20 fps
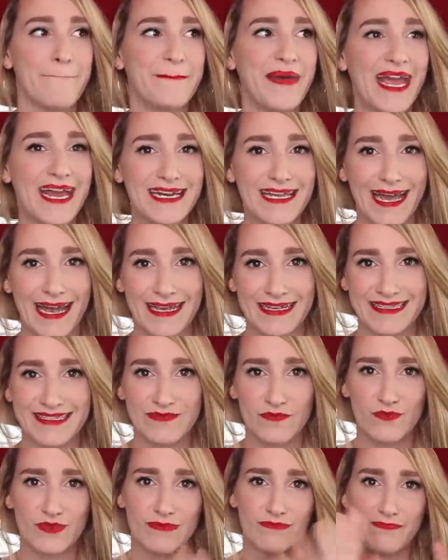
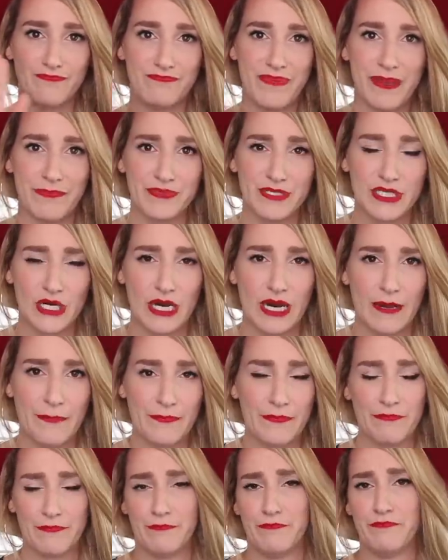Pancakes with maple syrup,
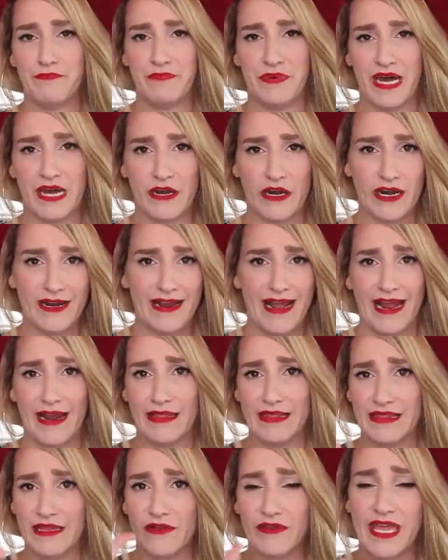butter, and
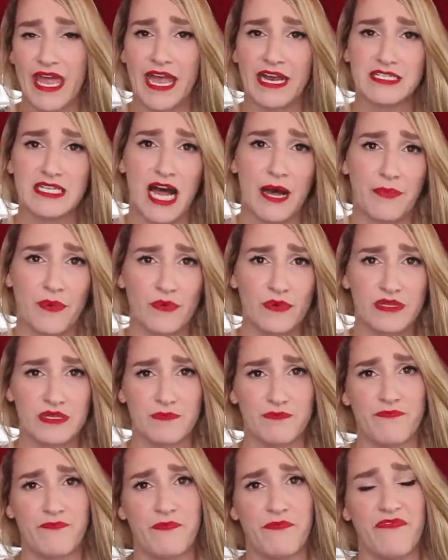a little cake topper with
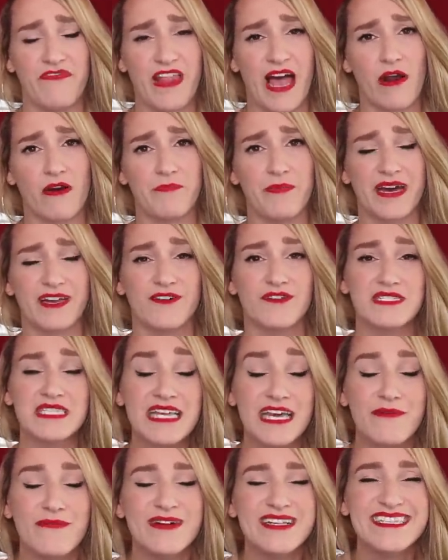some flower petals.
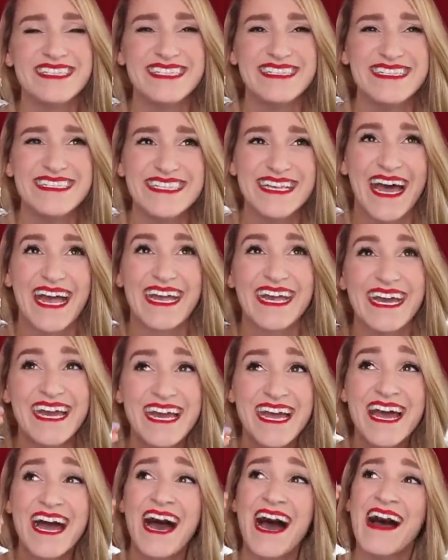It was like,
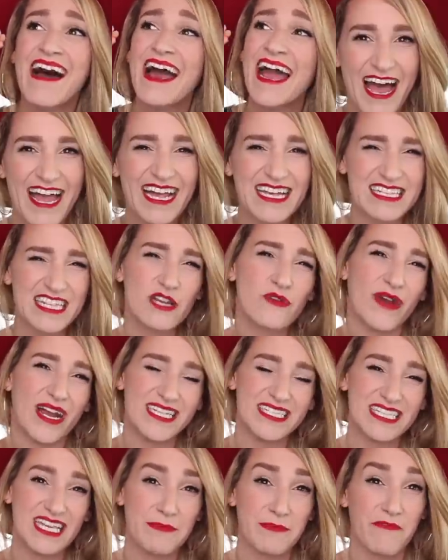I guess in the
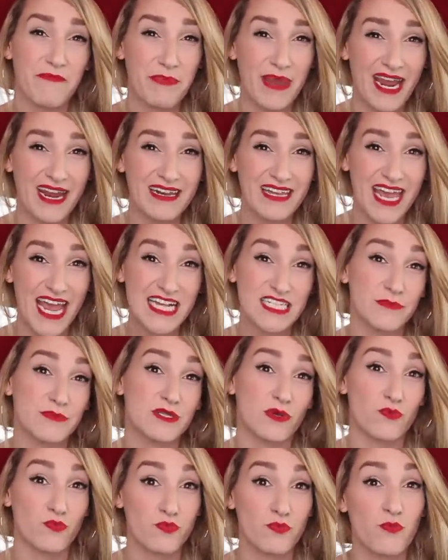grand scheme of pancakes, it
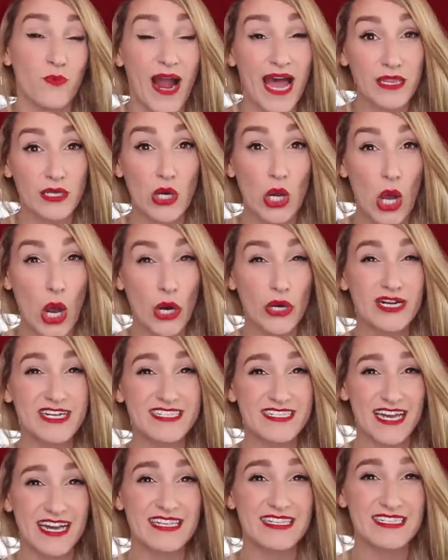was a rather hearty
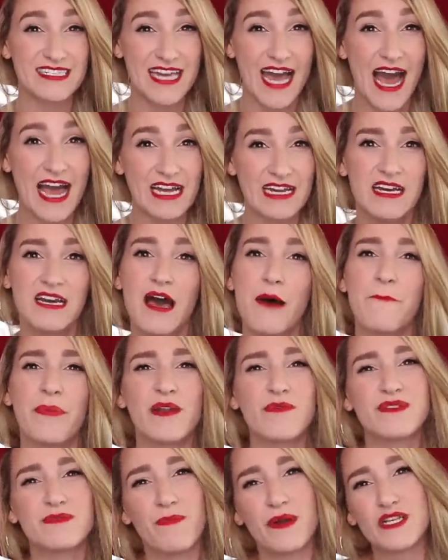sized stack, but
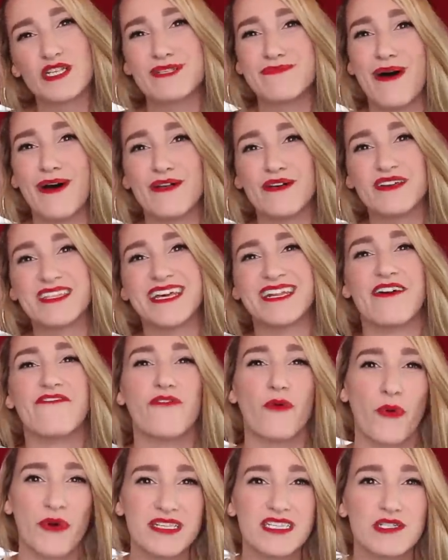it was much smaller than,
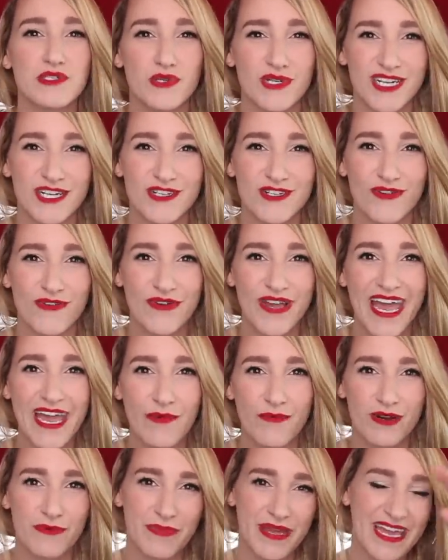of course, a traditional
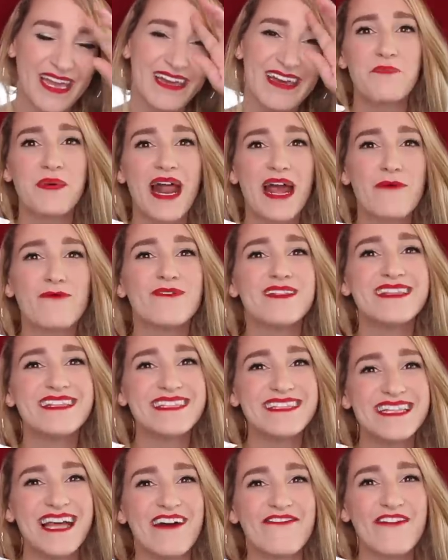cake would be. But I will
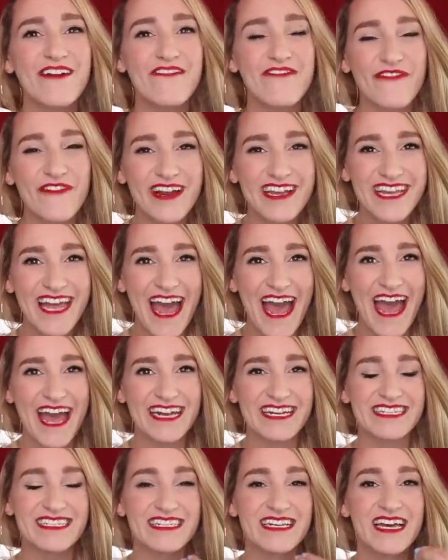never
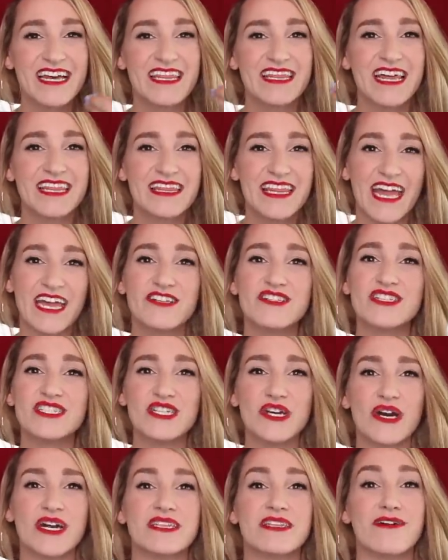forget that they just
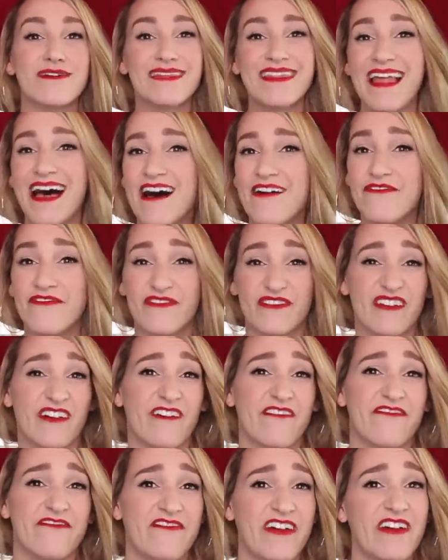took their love for
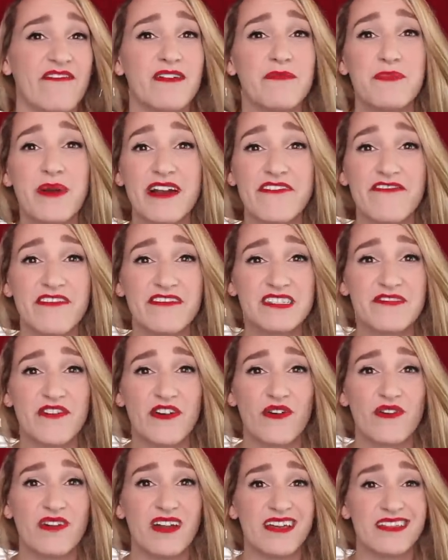their favorite breakfast
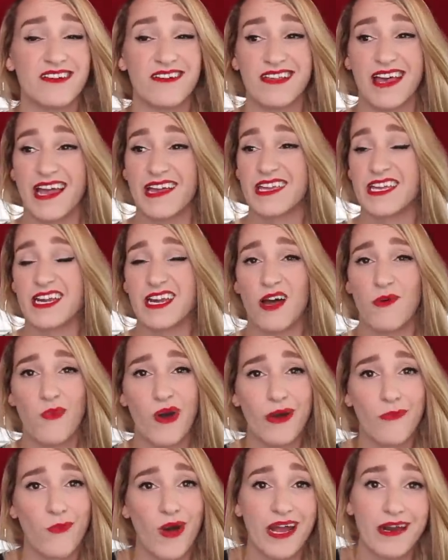food and they're like, you know
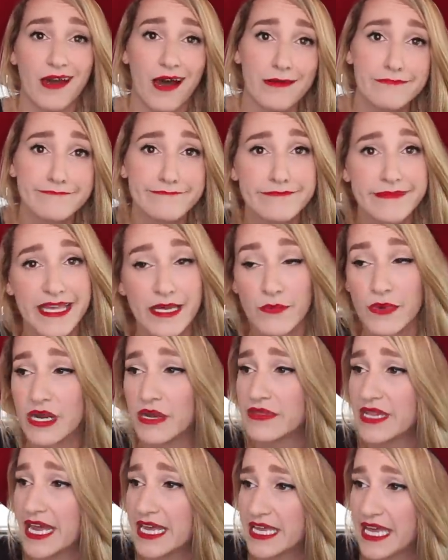what, why not? Like, we
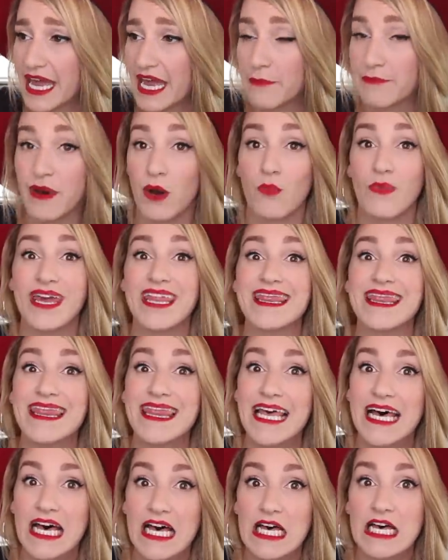don't like cake, but we
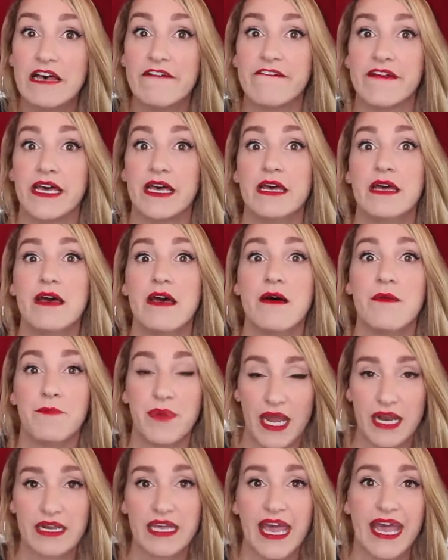love
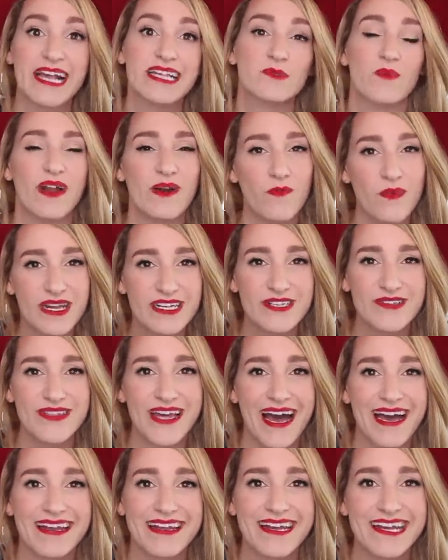pancakes. Why don't we do
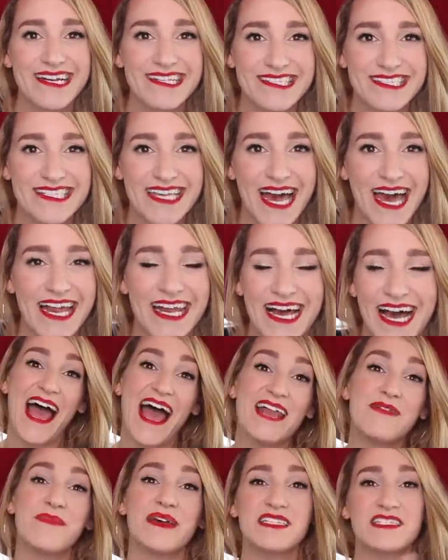that instead?
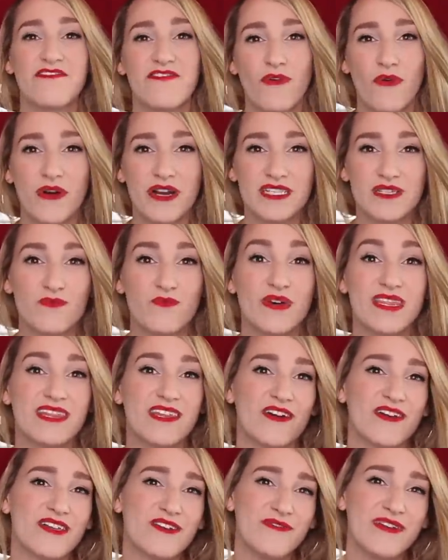And mixed, of course, with
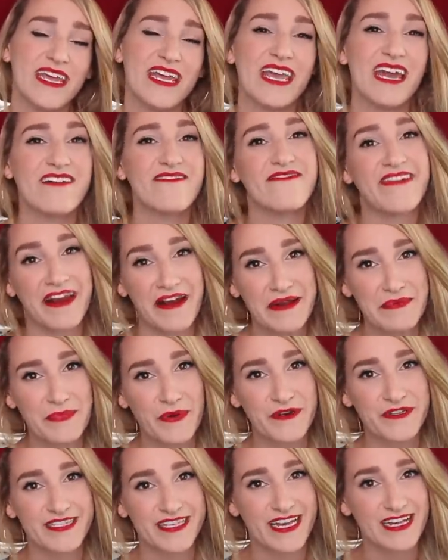their unique and very
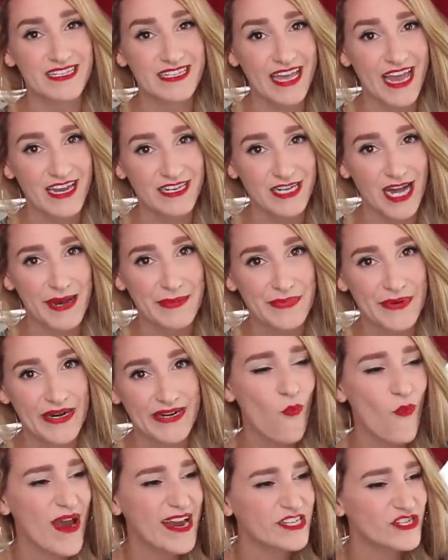personalized cake topper.
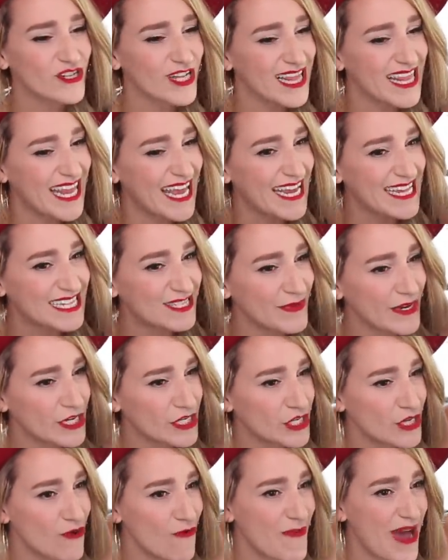Which leads me
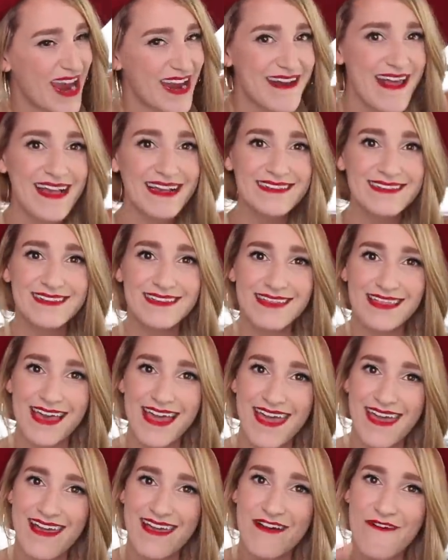to my next
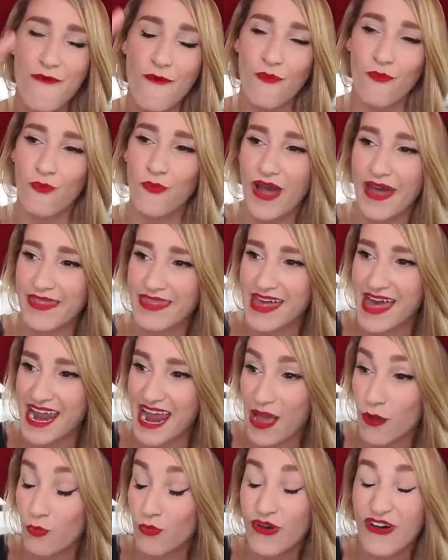thing, that
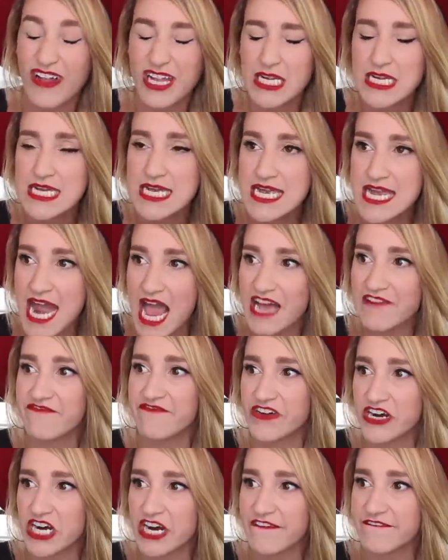I will
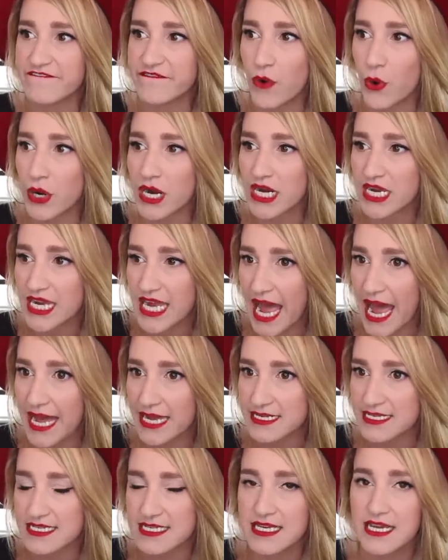never
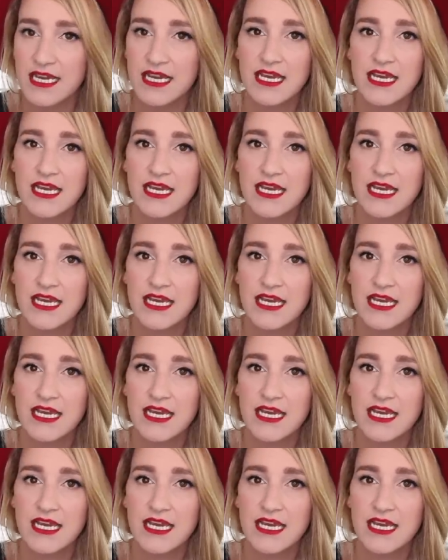forget.